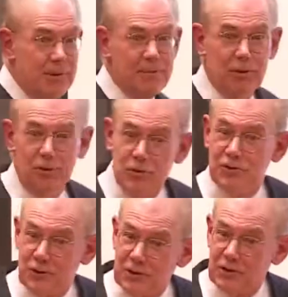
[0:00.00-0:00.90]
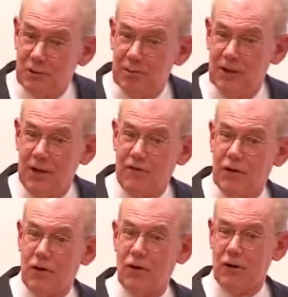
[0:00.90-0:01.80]
to people, do you seriously believe
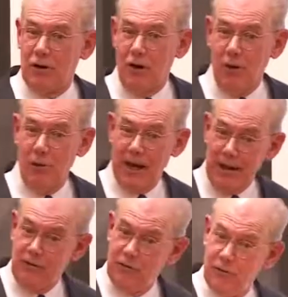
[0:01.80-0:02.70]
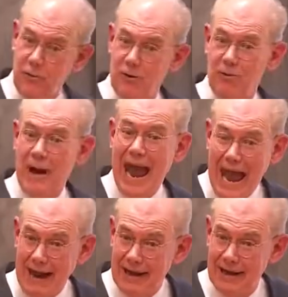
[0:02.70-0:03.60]
that you're going to go into
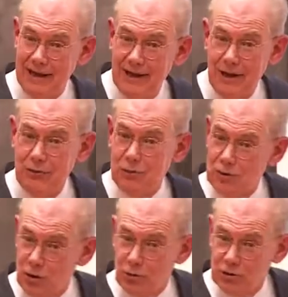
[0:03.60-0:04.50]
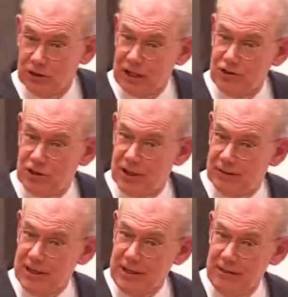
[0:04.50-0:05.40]
Iraq and do social
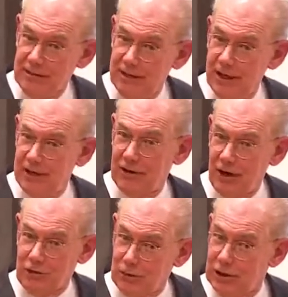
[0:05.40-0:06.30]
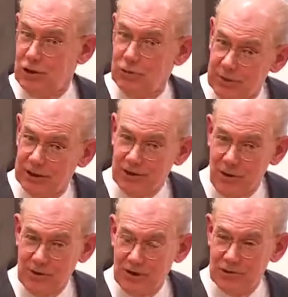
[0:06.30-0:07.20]
engineering in a country that you really
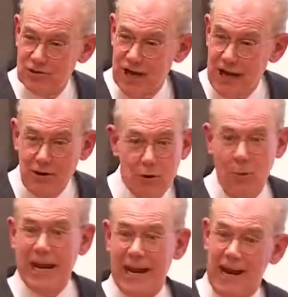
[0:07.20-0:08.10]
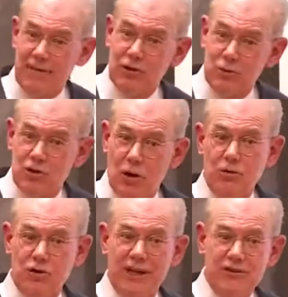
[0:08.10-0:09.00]
don't understand? We can't even do
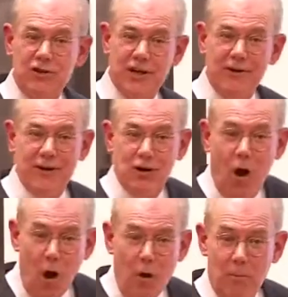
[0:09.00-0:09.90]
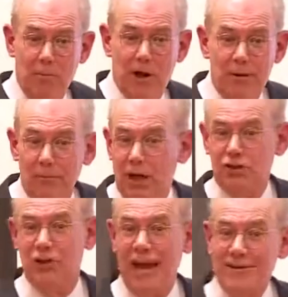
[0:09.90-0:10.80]
social engineering at home,
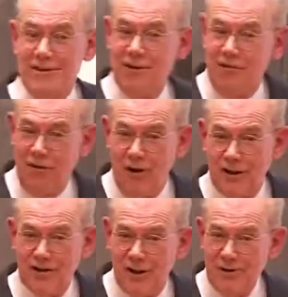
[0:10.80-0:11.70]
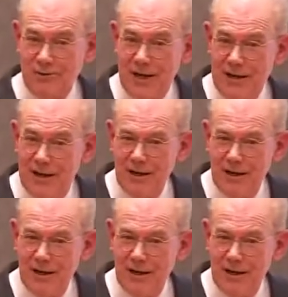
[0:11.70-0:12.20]
much less in a foreign country.